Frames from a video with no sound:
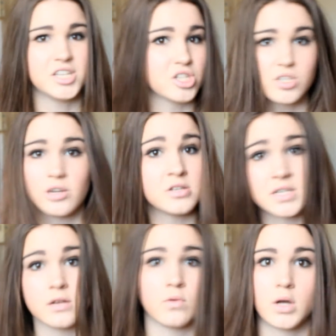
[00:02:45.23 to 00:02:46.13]
It just
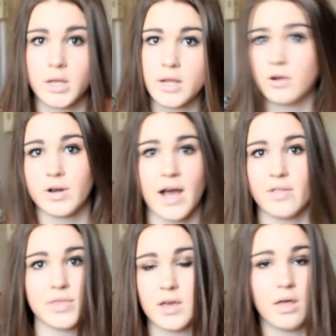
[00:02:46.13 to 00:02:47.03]
goes in one ear and
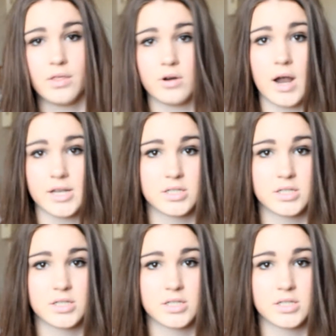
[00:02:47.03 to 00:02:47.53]
out the other.